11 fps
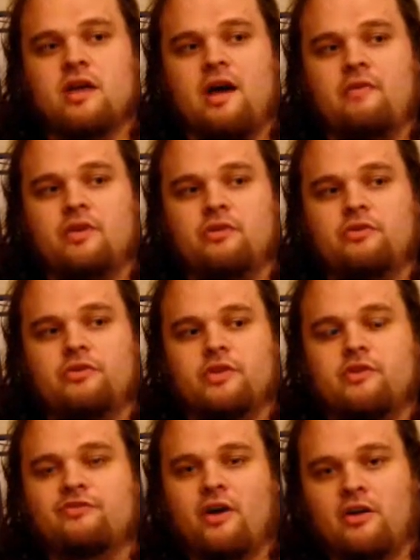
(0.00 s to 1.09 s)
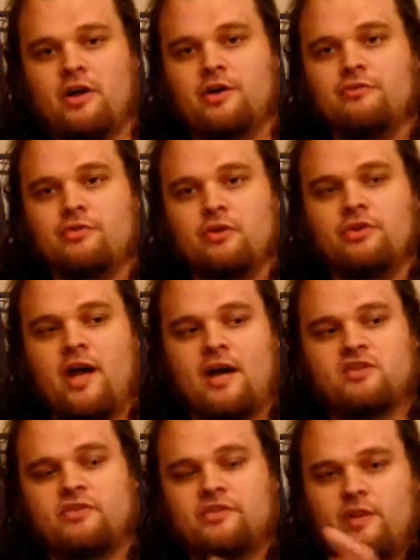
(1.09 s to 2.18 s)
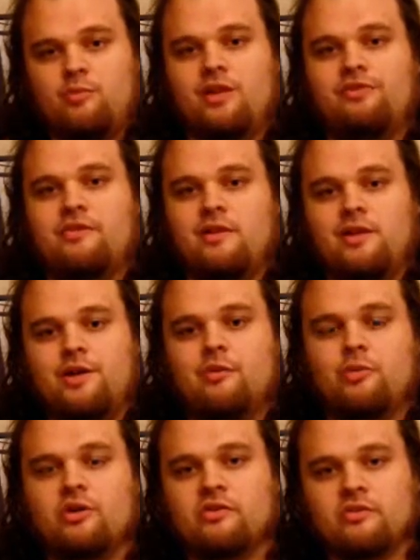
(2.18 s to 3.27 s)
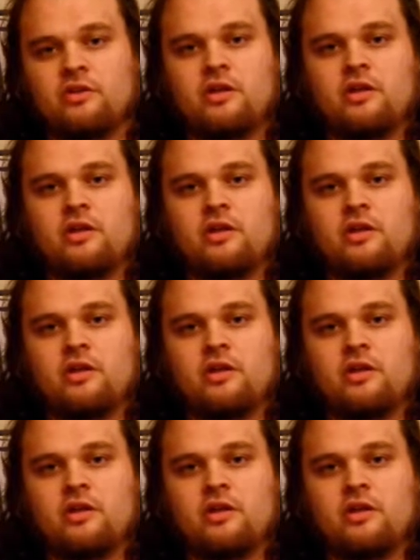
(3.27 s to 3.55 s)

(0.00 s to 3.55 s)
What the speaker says: and then you see the fallout of those actions take place in the later books,